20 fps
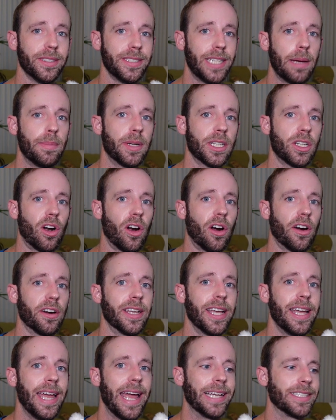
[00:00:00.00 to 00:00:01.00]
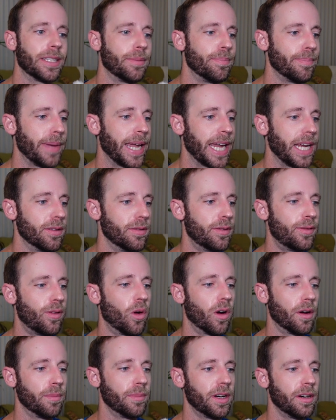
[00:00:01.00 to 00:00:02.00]
debit card as a main
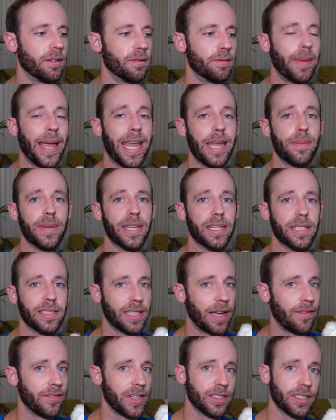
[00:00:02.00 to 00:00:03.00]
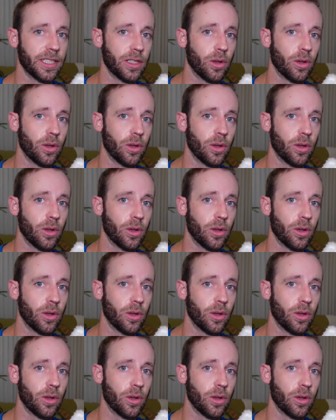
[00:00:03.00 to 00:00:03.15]
form of payment. It's obviously